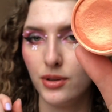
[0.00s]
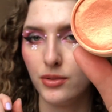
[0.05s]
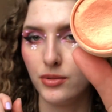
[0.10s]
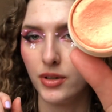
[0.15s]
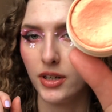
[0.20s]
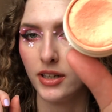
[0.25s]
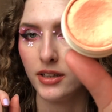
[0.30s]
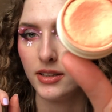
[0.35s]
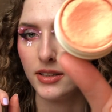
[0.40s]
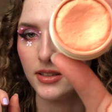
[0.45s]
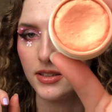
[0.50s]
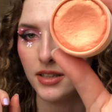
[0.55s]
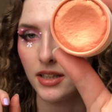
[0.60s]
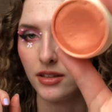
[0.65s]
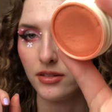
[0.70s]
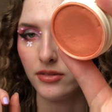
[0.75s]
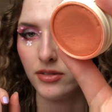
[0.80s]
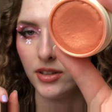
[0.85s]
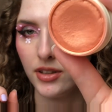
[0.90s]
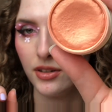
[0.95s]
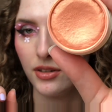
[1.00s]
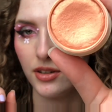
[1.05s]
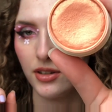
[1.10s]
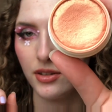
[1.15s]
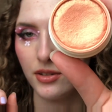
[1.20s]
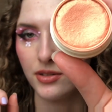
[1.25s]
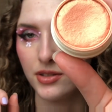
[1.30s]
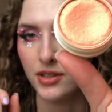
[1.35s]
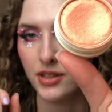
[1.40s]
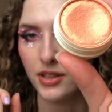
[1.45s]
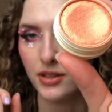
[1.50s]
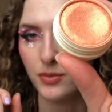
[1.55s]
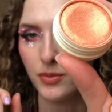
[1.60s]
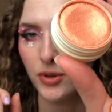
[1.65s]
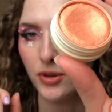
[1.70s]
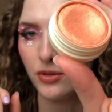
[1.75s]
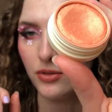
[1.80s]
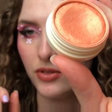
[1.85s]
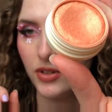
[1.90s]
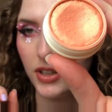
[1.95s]
right? It's kind of like you can use it as
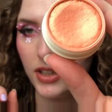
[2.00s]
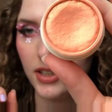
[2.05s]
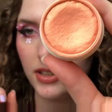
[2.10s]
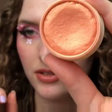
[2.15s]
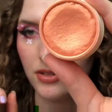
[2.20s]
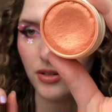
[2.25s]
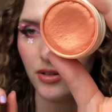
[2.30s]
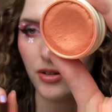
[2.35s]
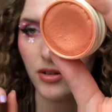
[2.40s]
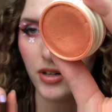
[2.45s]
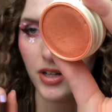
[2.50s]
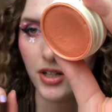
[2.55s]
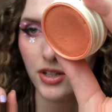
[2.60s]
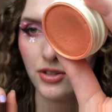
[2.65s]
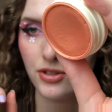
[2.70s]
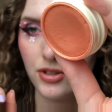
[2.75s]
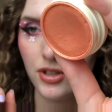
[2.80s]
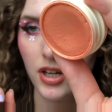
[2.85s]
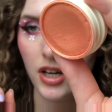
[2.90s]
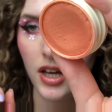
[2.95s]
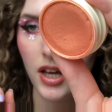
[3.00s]
both. It has orange